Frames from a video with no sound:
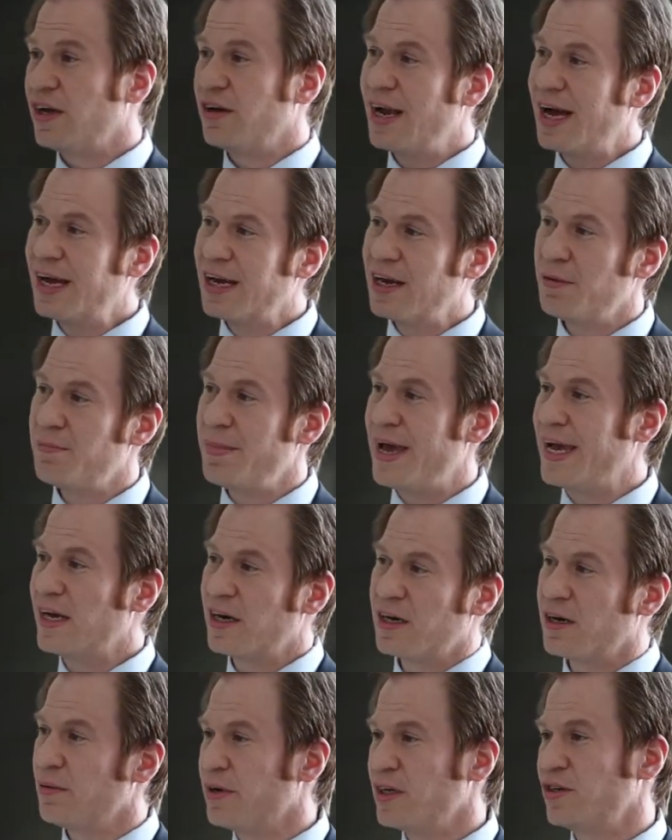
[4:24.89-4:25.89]
You're not going to make
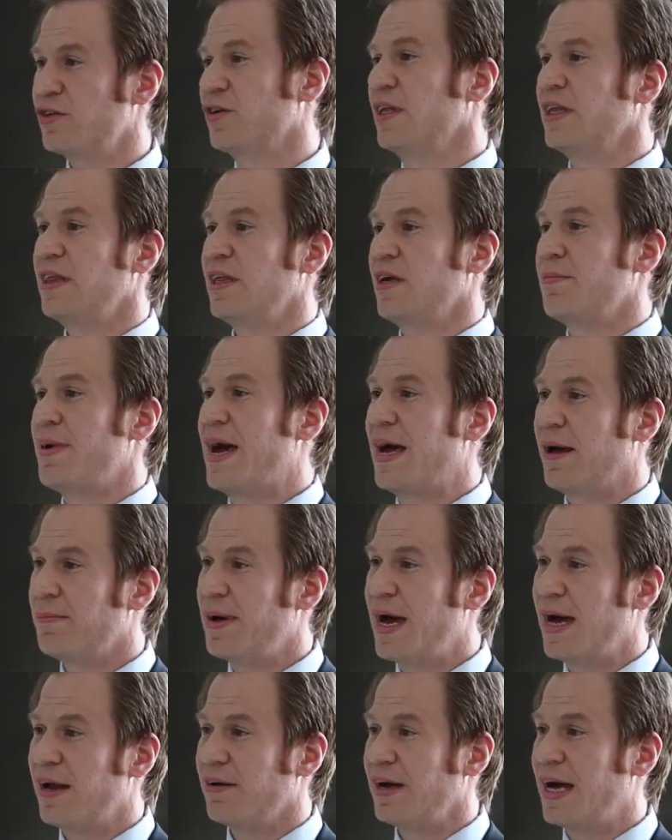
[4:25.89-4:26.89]
a commercial lithium
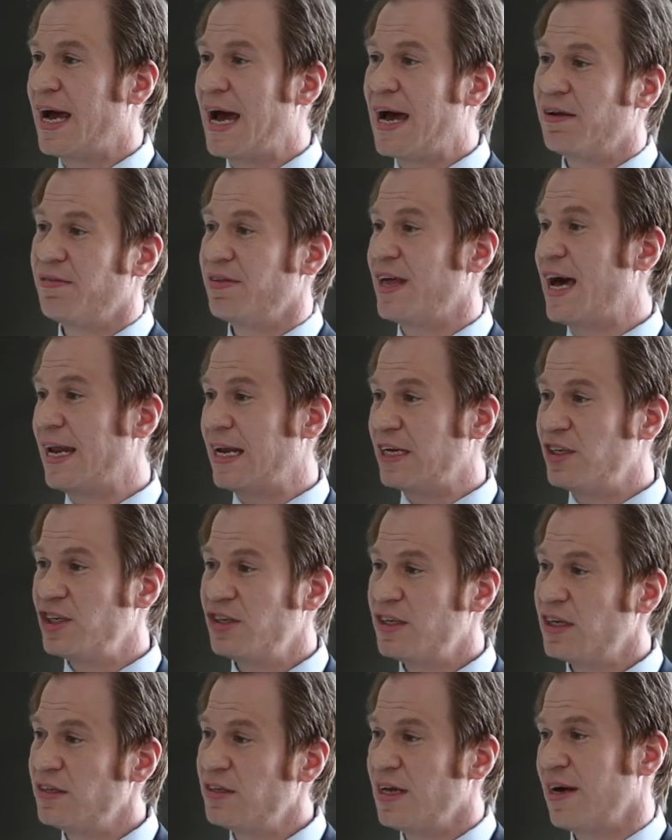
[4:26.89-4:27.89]
battery out of that. It
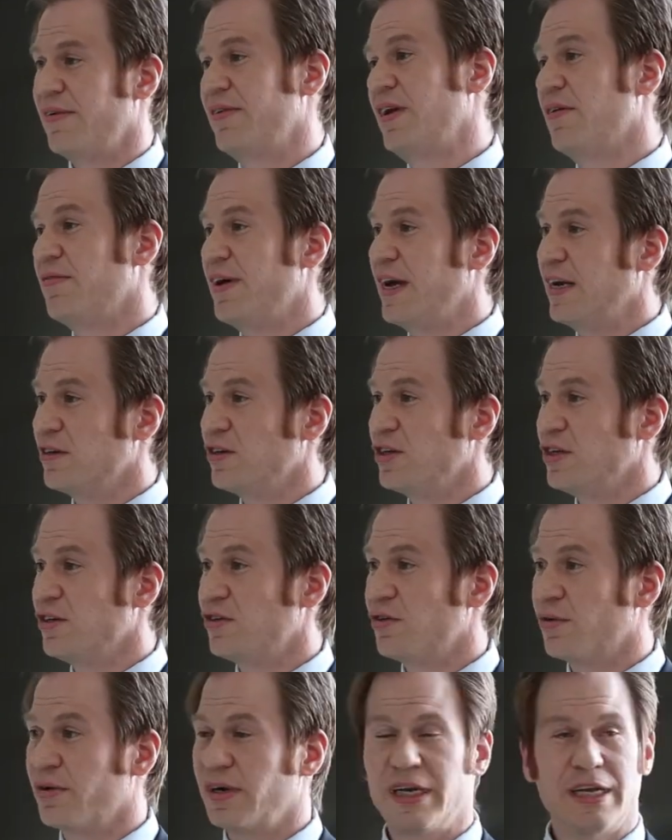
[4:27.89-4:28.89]
just doesn't have enough energy
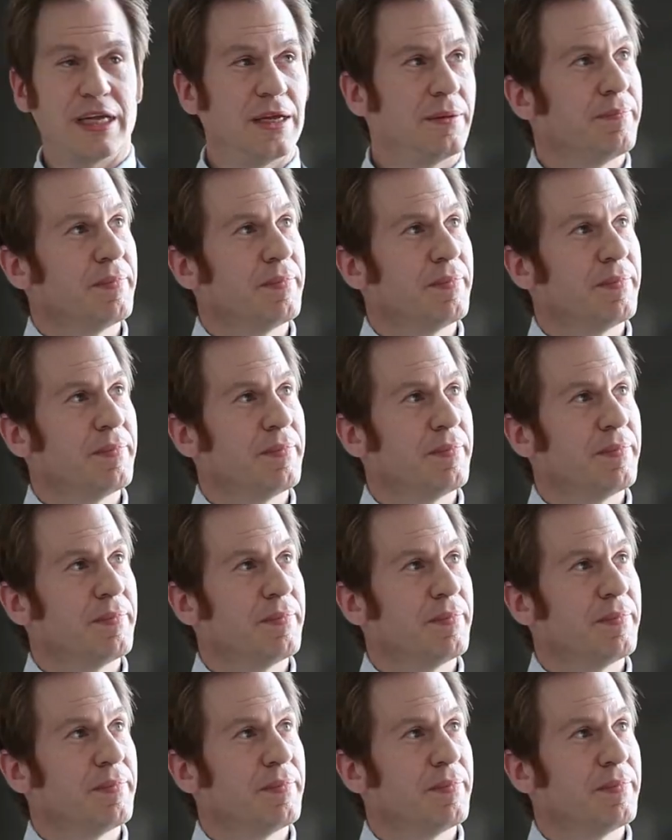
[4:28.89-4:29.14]
stored in it.